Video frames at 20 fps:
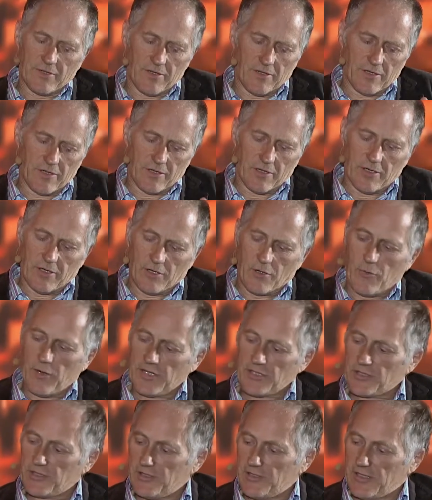a, a,
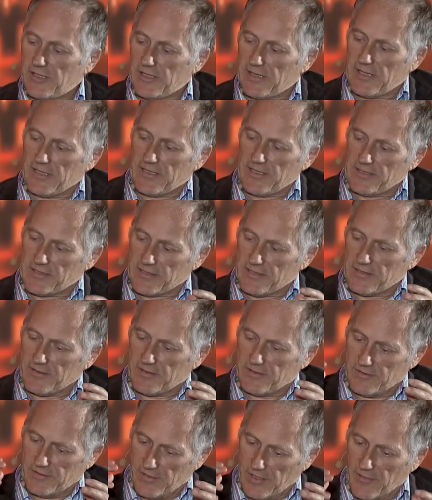question that I think is a
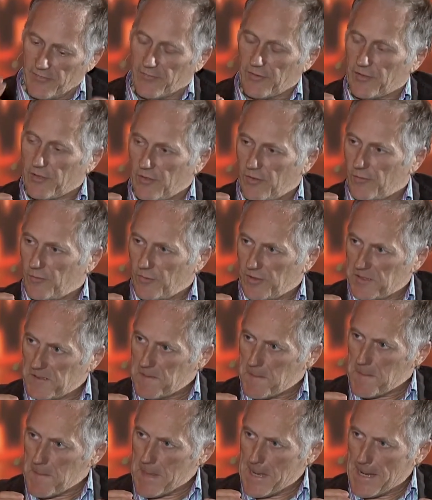difficult
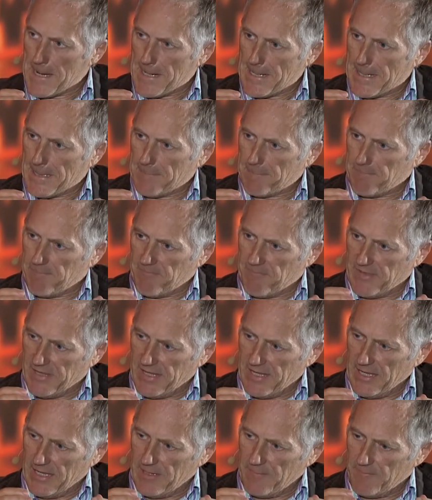one. Uh,
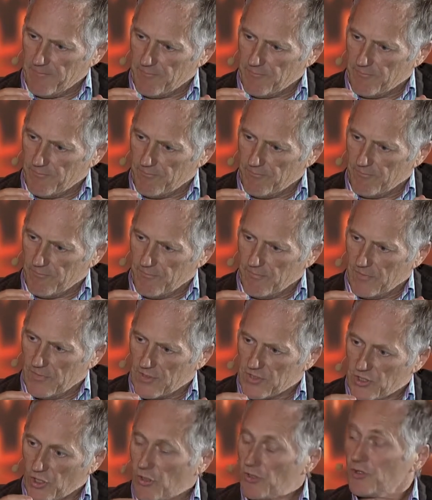the
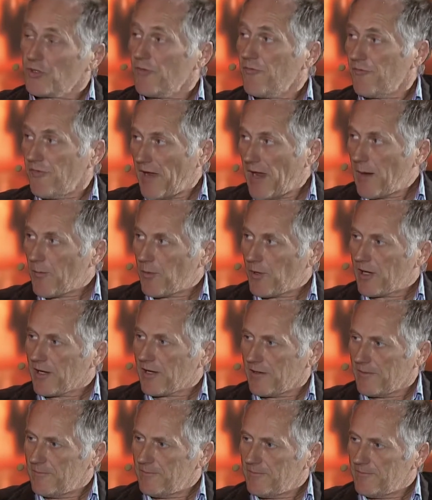social fabric
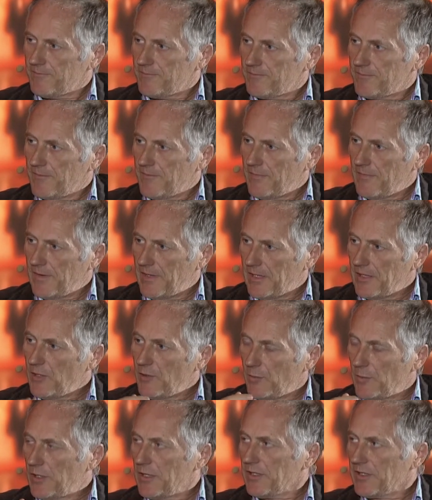that
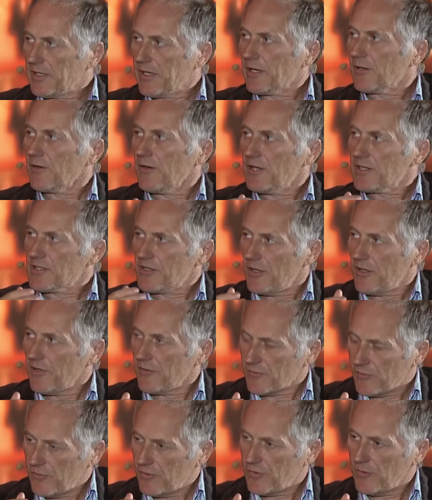you're building across all
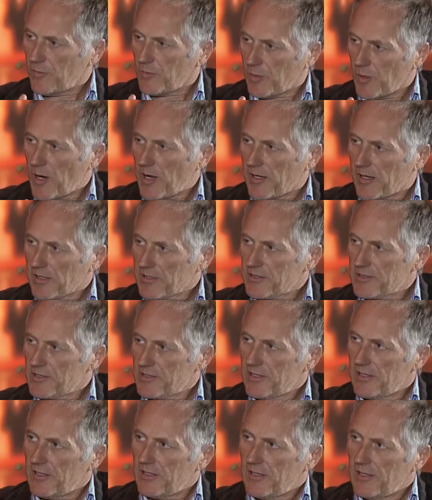of Google products
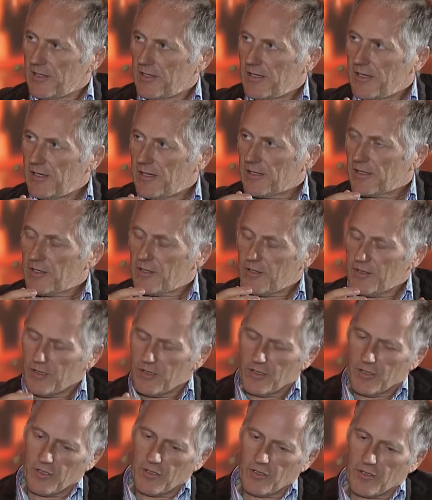uh,
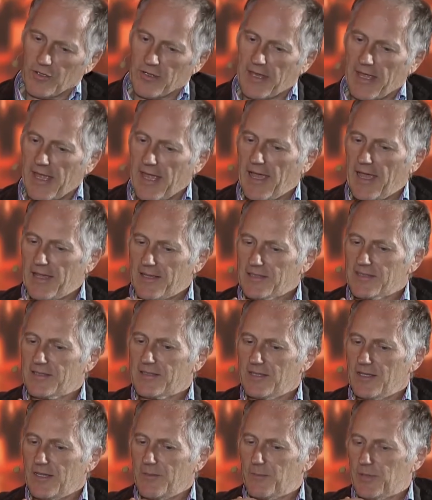clearly
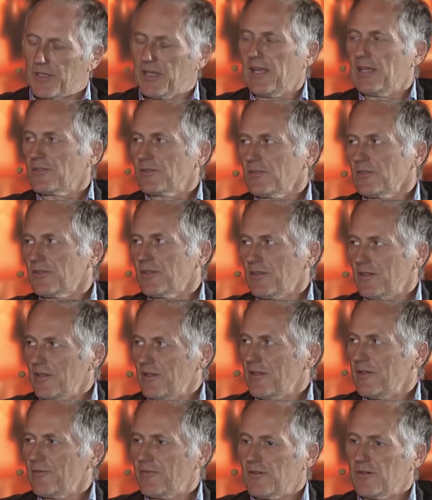has the potential to
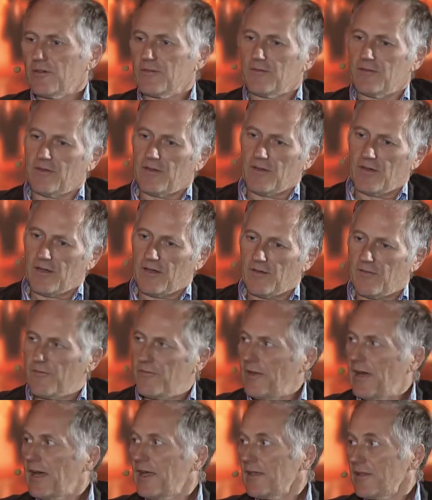deliver uh,
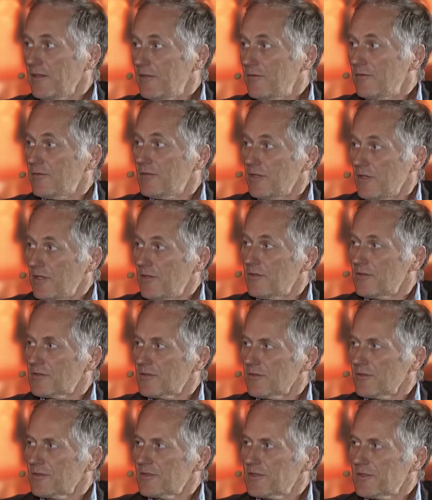value to
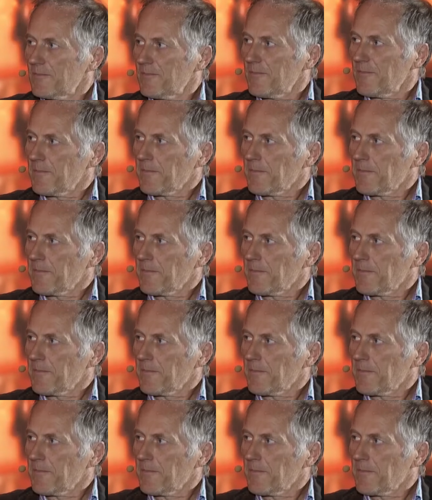users.